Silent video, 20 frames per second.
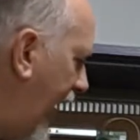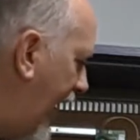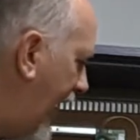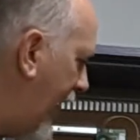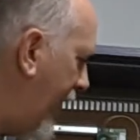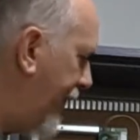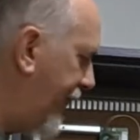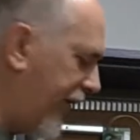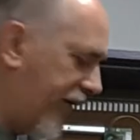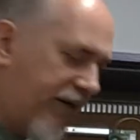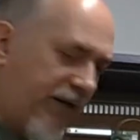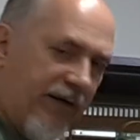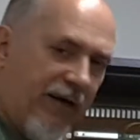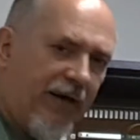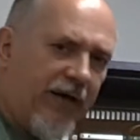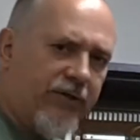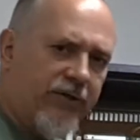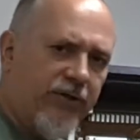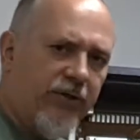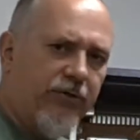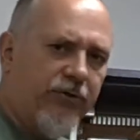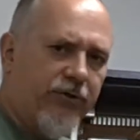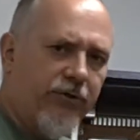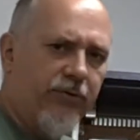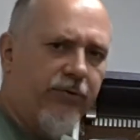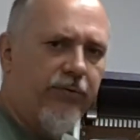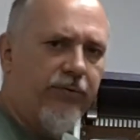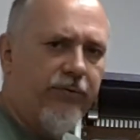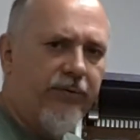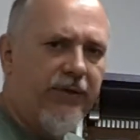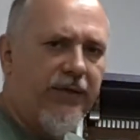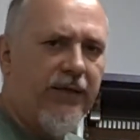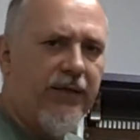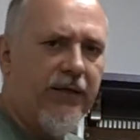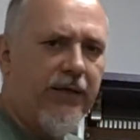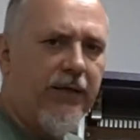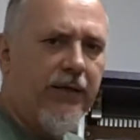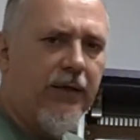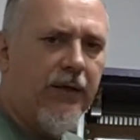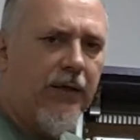have a connection to
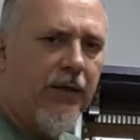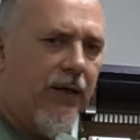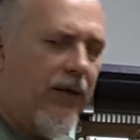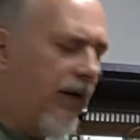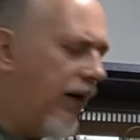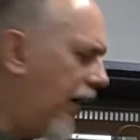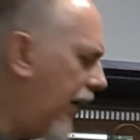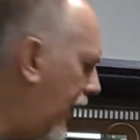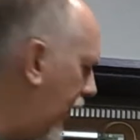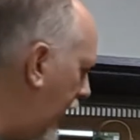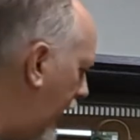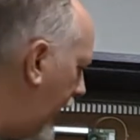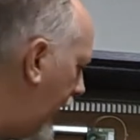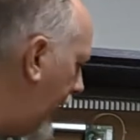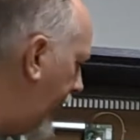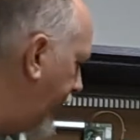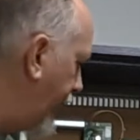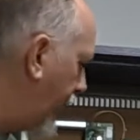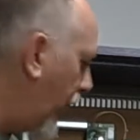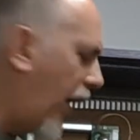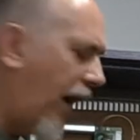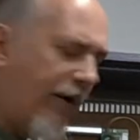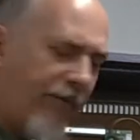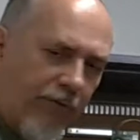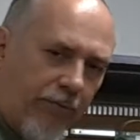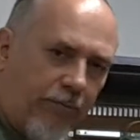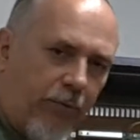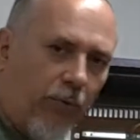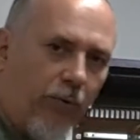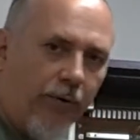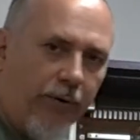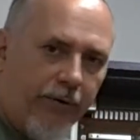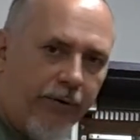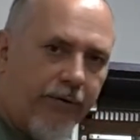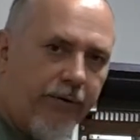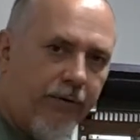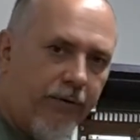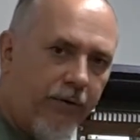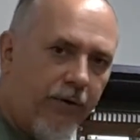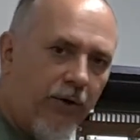the driver board